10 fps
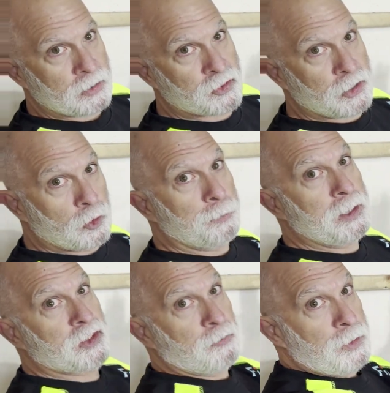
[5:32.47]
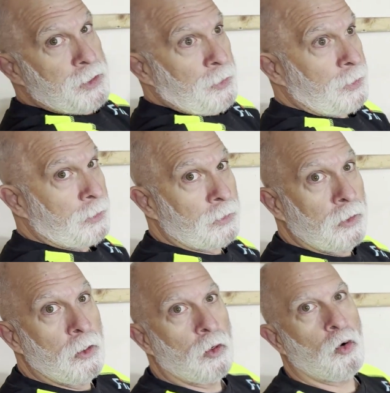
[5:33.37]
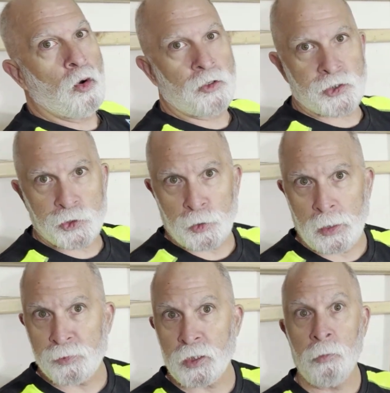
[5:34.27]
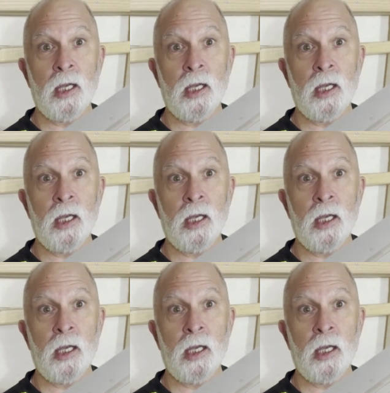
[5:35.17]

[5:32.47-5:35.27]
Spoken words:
a single piece of material or strips, I'm